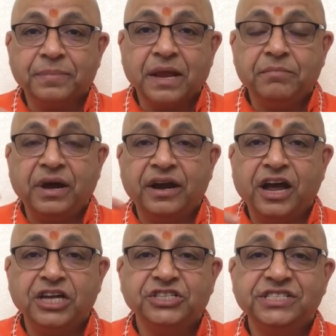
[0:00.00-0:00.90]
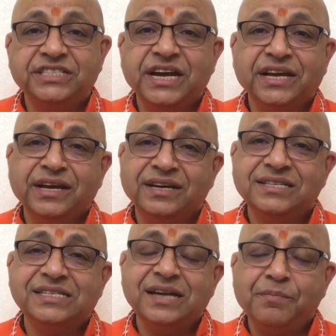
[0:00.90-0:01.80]
Maharaj is taking us
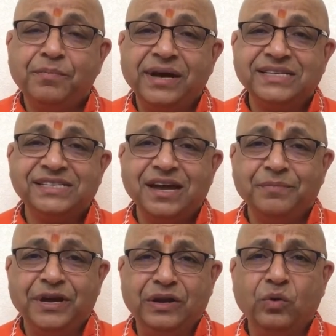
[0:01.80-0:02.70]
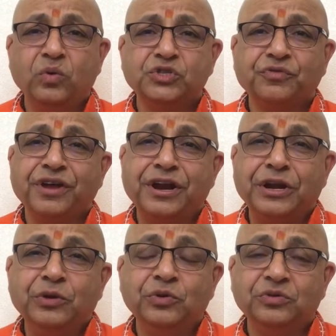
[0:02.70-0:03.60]
step by step. He knows we are
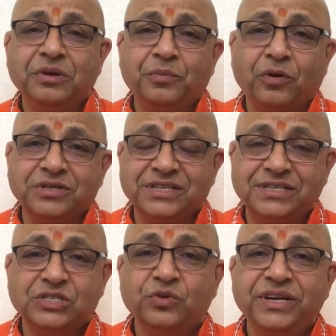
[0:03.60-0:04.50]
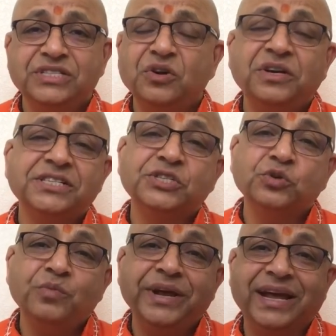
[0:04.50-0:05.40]
new to the process, so he's not
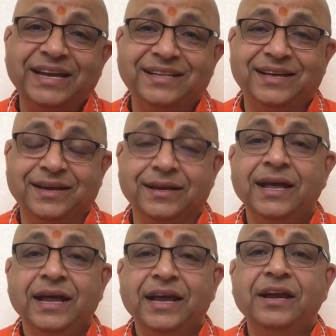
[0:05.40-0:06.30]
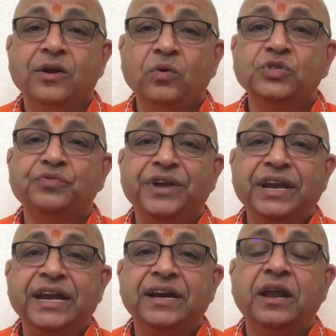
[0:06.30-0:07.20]
assuming anything. He knows we
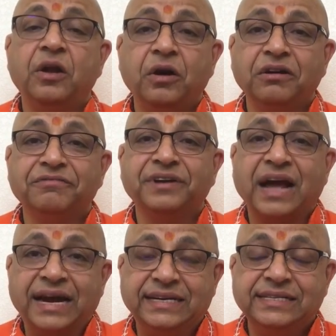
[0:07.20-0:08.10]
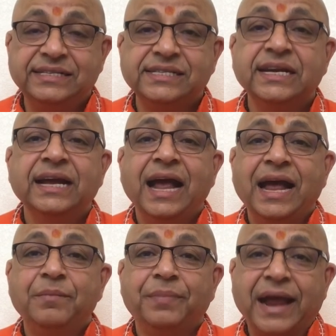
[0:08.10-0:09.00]
need a lot of guidance
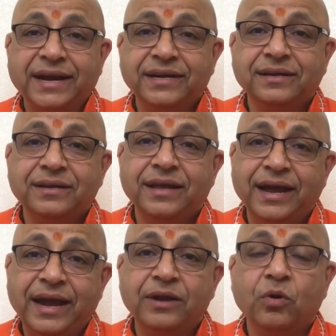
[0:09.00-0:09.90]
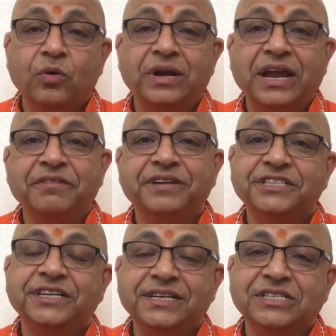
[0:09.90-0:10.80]
and practical hand holding, which
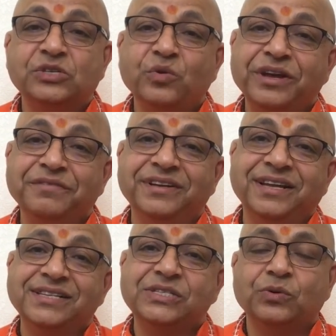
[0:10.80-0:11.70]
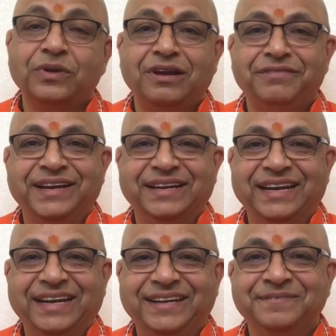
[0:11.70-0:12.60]
he's doing with us so
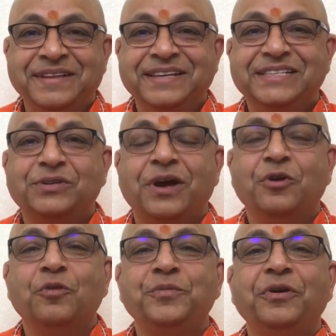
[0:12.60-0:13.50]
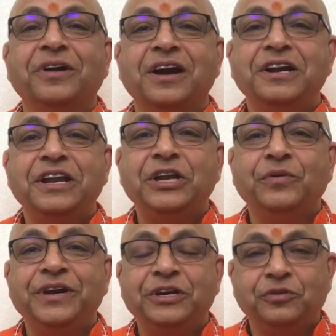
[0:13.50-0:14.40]
lovingly. So I hope you are
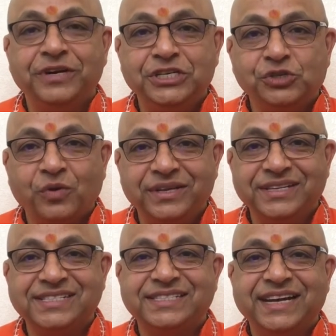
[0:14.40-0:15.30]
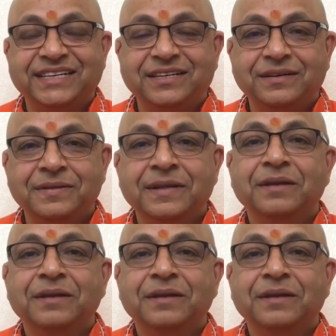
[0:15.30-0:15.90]
continuing to enjoy this nectar.